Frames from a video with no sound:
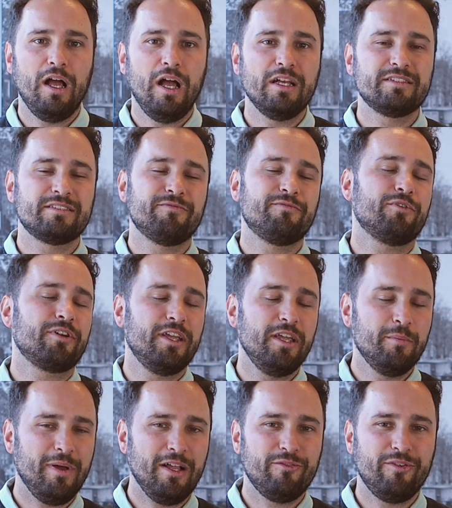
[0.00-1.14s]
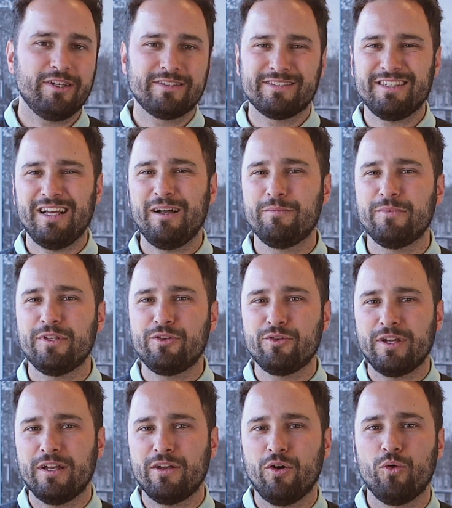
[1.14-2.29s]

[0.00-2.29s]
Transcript: As for key metrics, some that you can